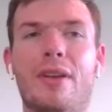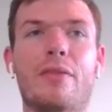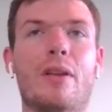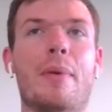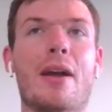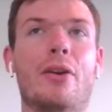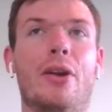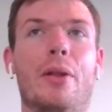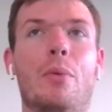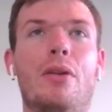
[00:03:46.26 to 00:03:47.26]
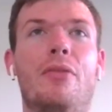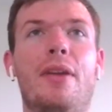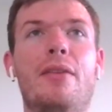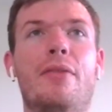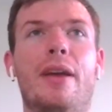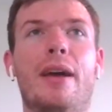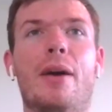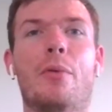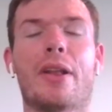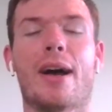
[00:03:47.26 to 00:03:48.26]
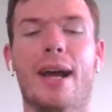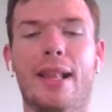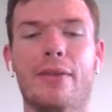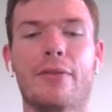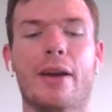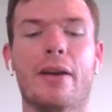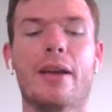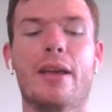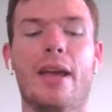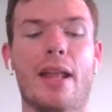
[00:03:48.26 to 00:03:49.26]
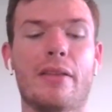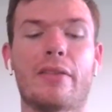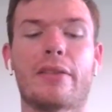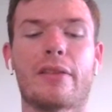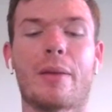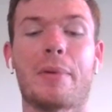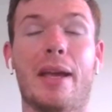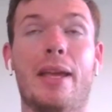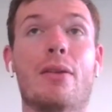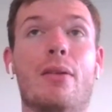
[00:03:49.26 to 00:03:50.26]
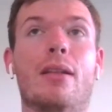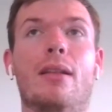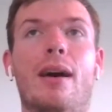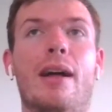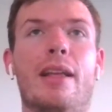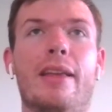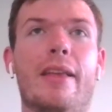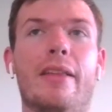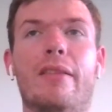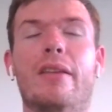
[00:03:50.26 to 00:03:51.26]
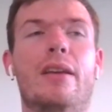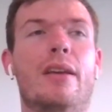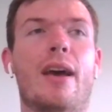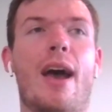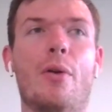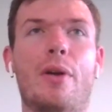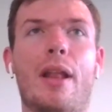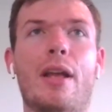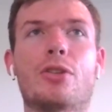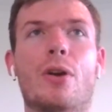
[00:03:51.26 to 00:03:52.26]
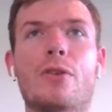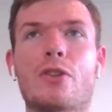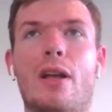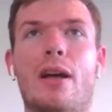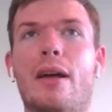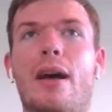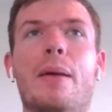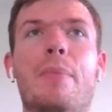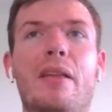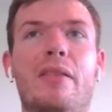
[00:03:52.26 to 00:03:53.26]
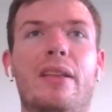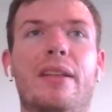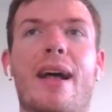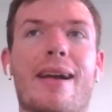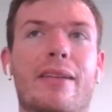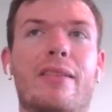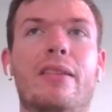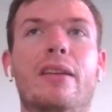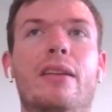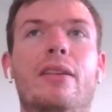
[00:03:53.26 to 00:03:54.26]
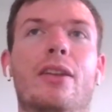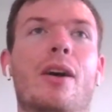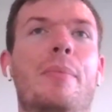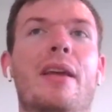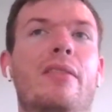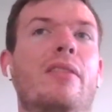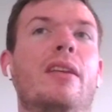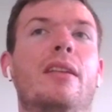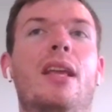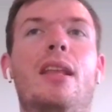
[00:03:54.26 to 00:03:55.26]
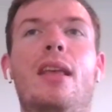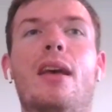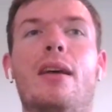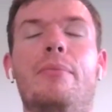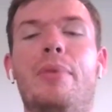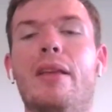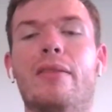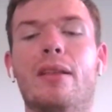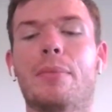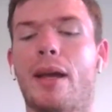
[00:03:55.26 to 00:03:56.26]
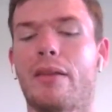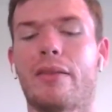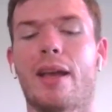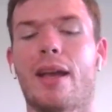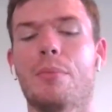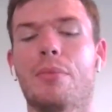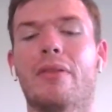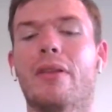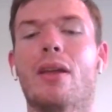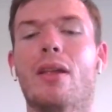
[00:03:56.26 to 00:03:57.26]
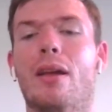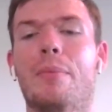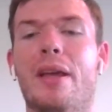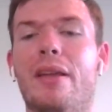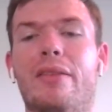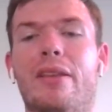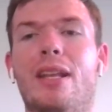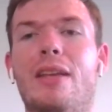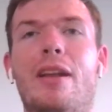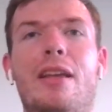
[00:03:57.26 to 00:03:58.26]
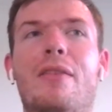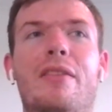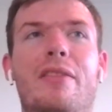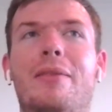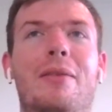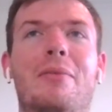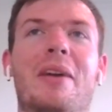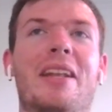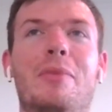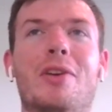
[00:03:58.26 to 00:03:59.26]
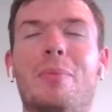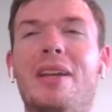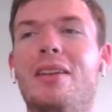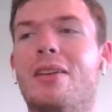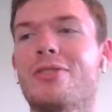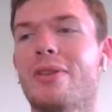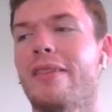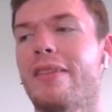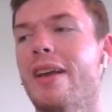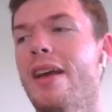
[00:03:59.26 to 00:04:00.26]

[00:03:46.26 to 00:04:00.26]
Thanks for the background. And one thing that I want to highlight there and this is something I hear a lot is how can I charge a lot? I'm based in X. You know, I'm based in India, I'm based in Pakistan, Brazil, I'm based in even I hear it's in like random European countries.